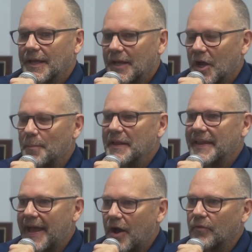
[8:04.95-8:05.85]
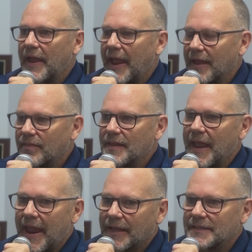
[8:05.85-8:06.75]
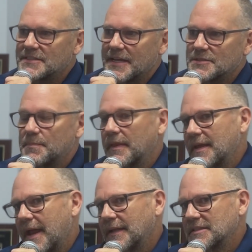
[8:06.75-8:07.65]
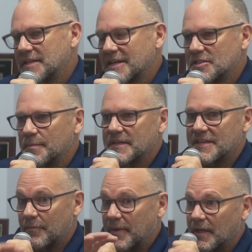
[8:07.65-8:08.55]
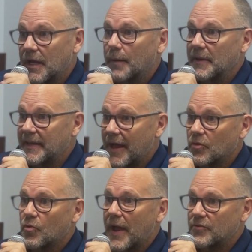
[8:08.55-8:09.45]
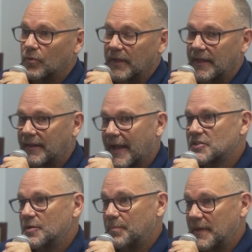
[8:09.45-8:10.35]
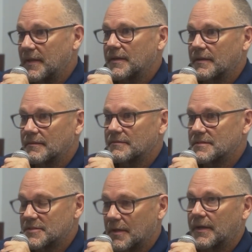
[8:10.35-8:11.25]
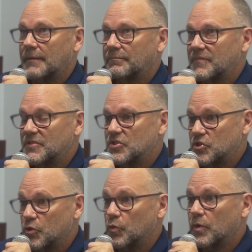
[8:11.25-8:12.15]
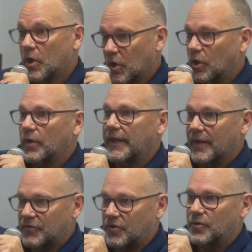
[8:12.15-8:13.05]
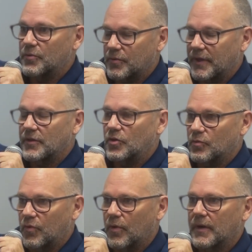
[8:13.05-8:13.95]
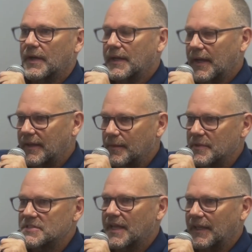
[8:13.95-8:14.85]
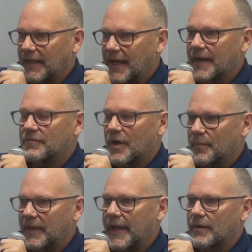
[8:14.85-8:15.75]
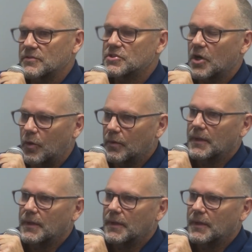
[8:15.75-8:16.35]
coming down, and the analyst estimates have been coming down gradually, and they actually peaked in June, looking out to Q3 and Q4, and they've been steadily kind of coming down. So